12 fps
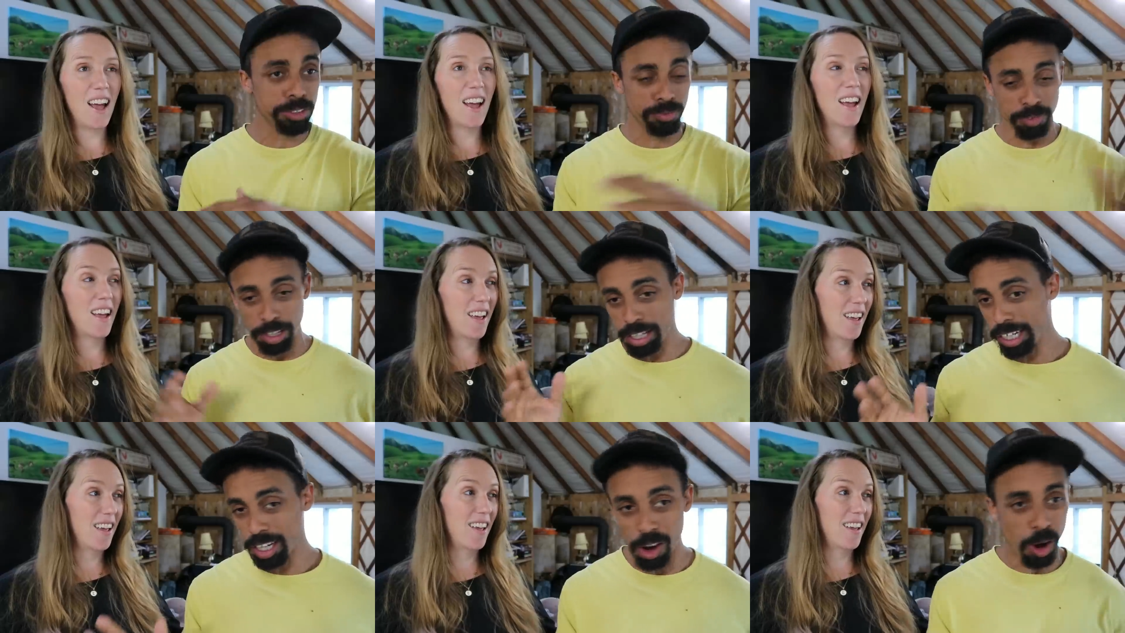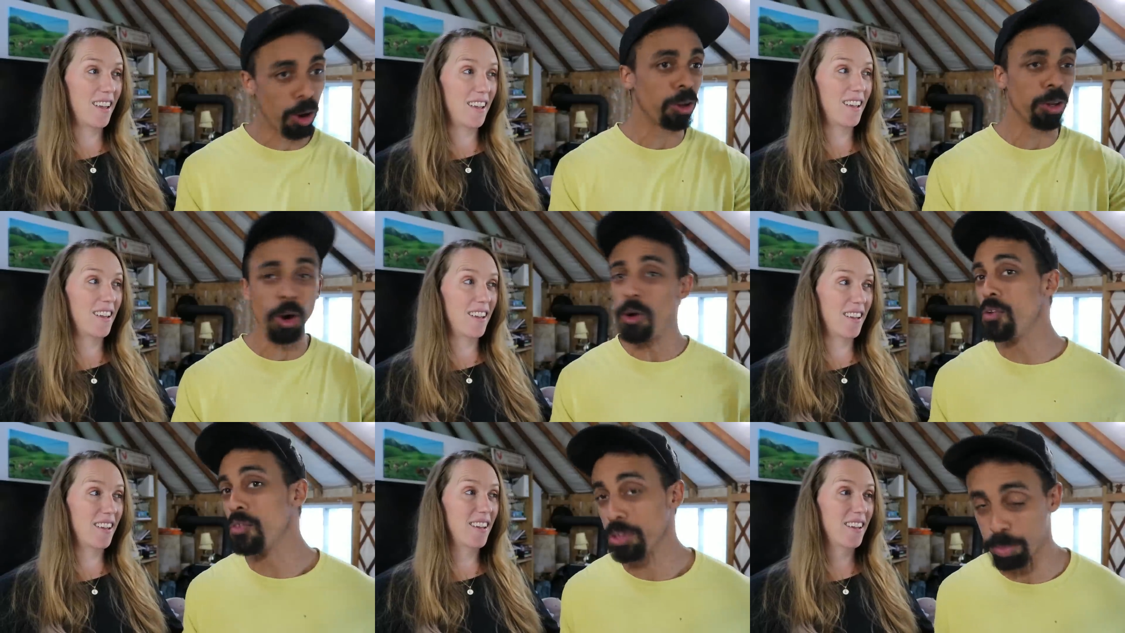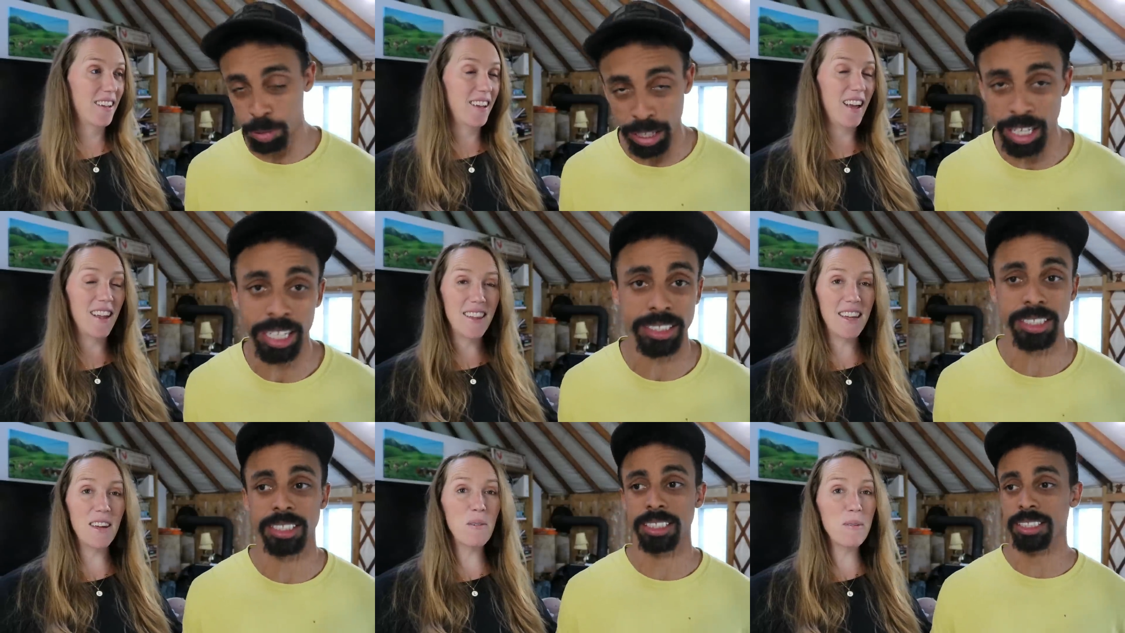Speaker 1: was flooding all over the place. I
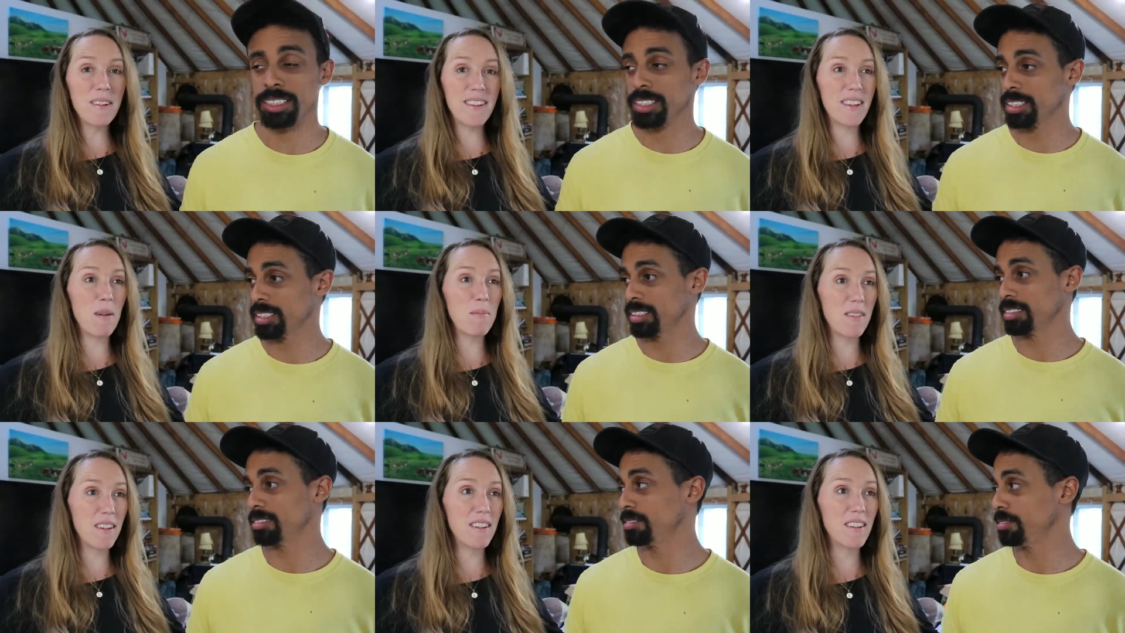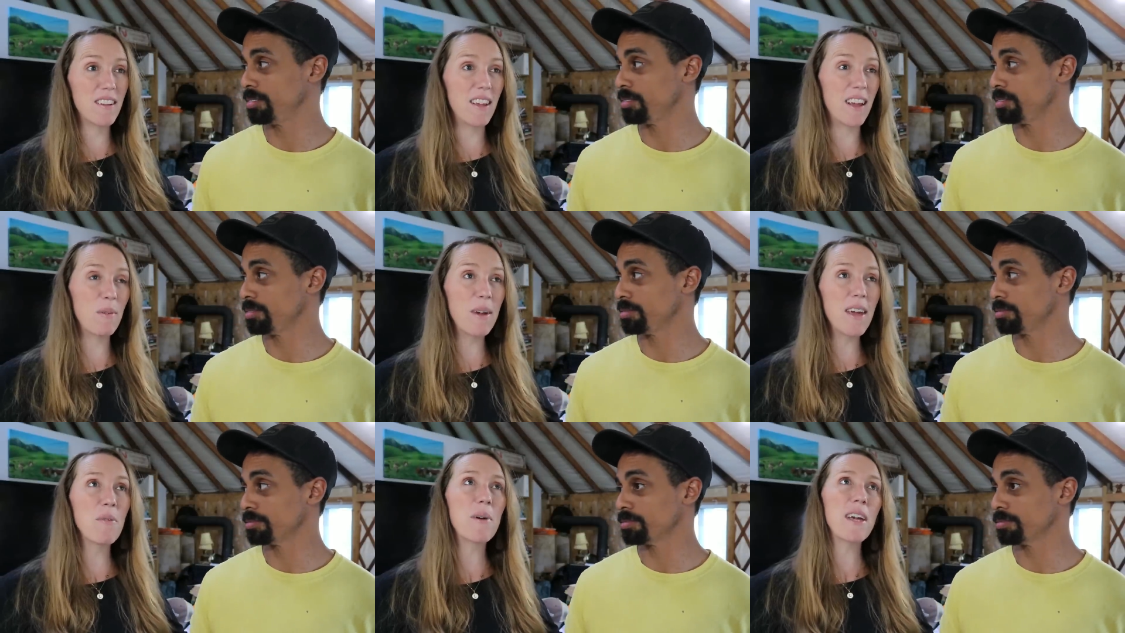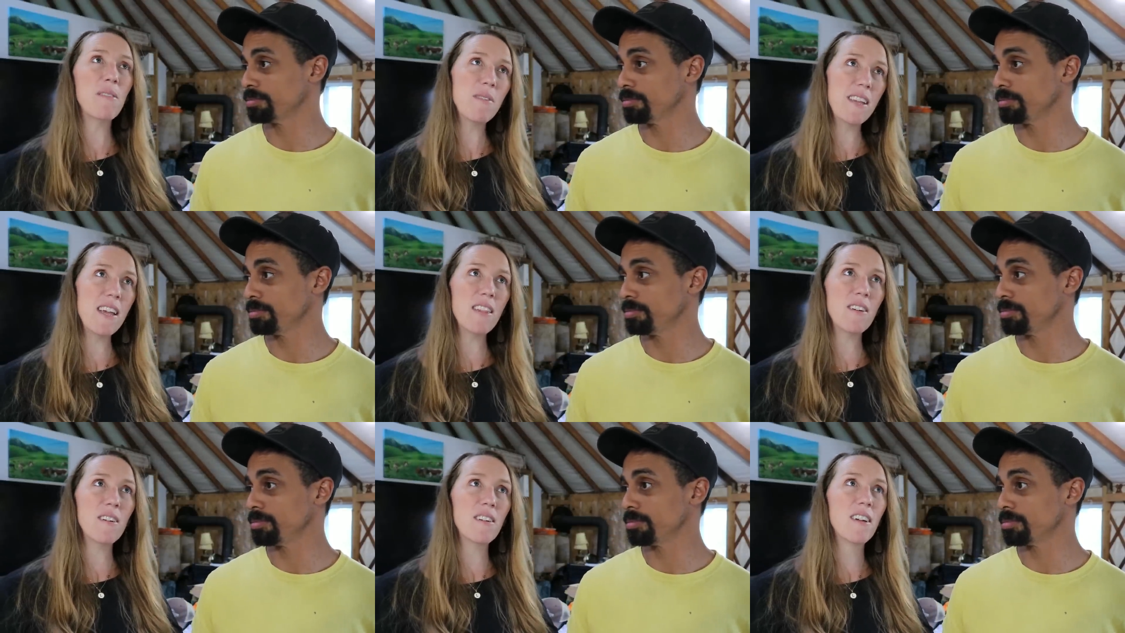
Speaker 2: think it was something like we we was
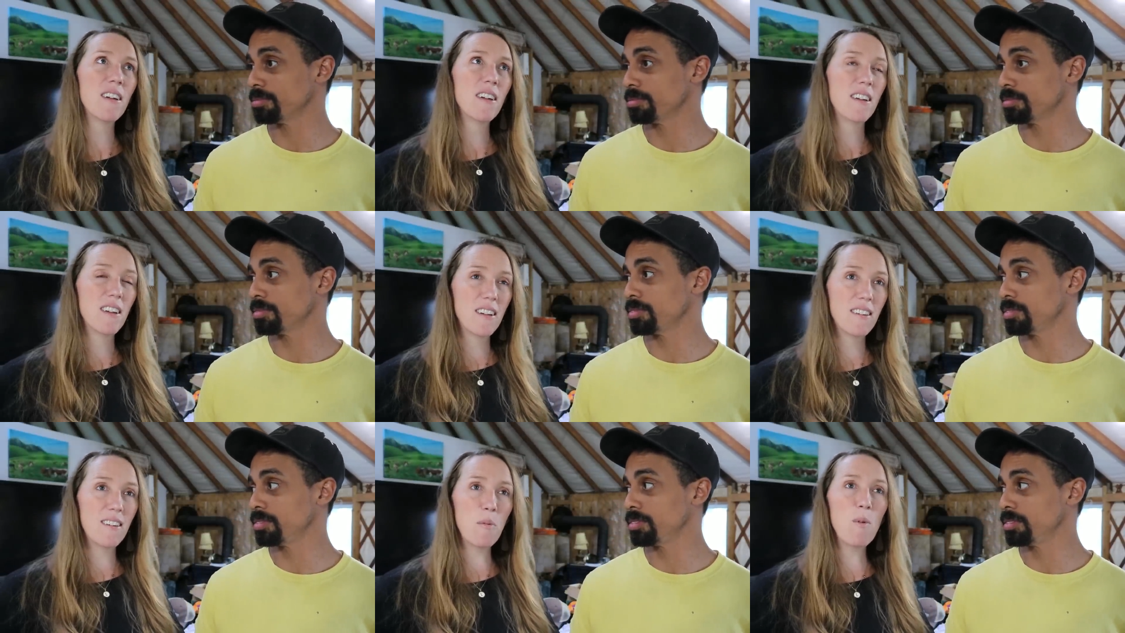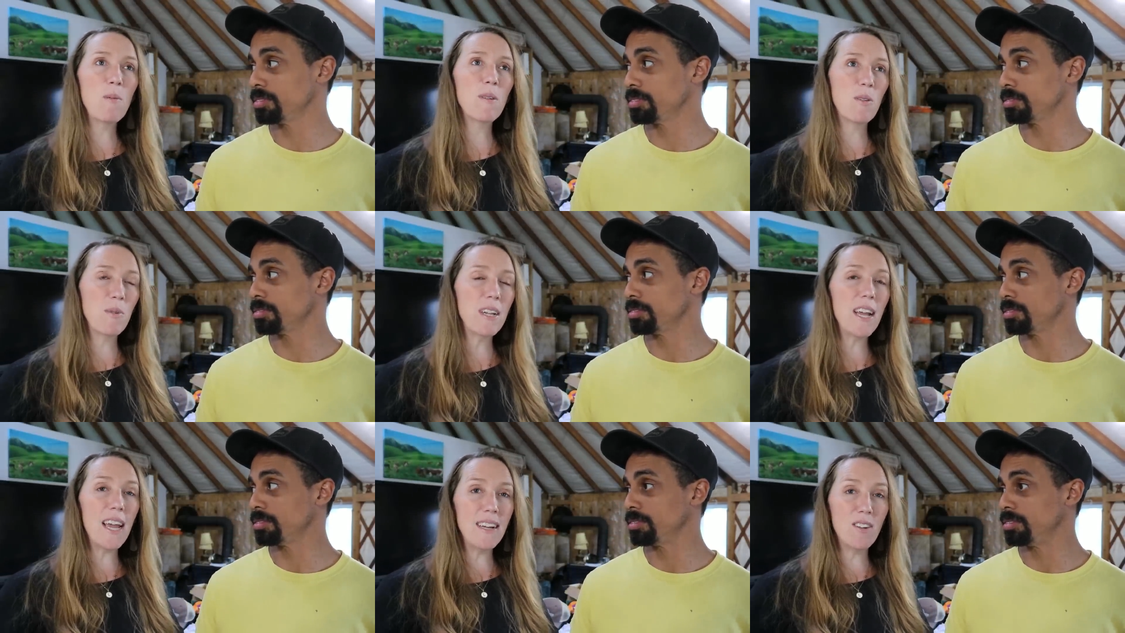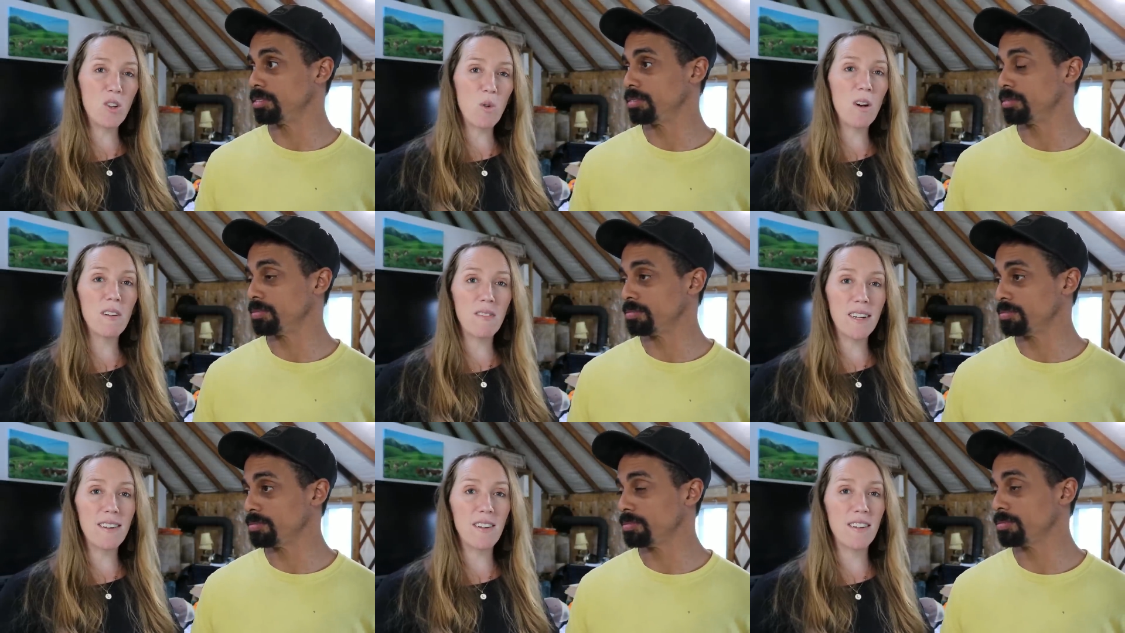either somewhere between 8 to
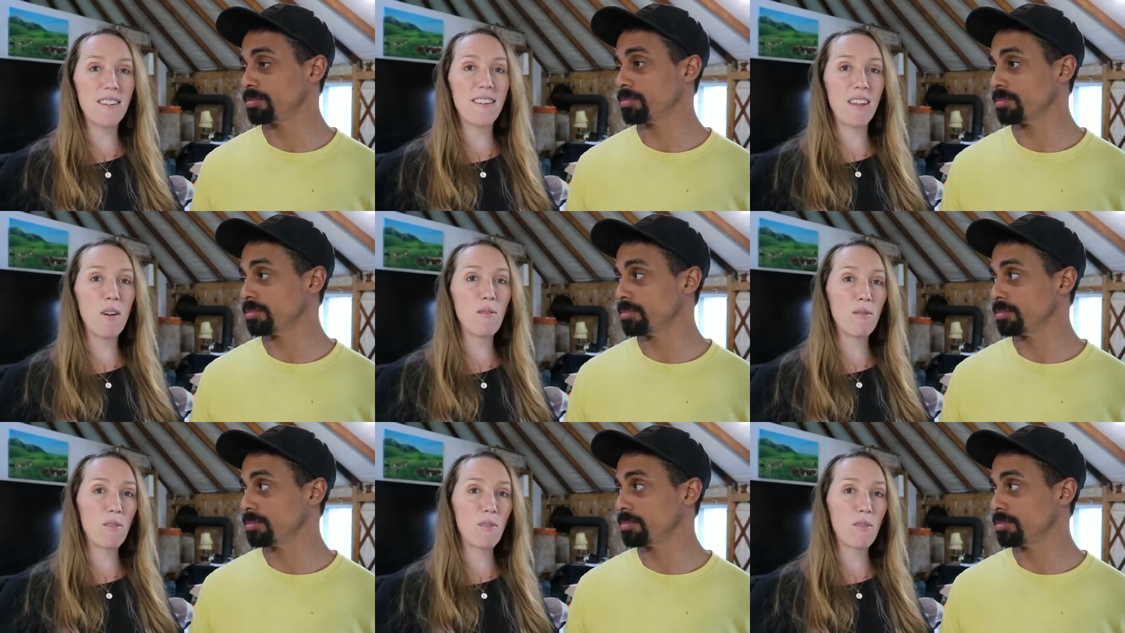12 inches of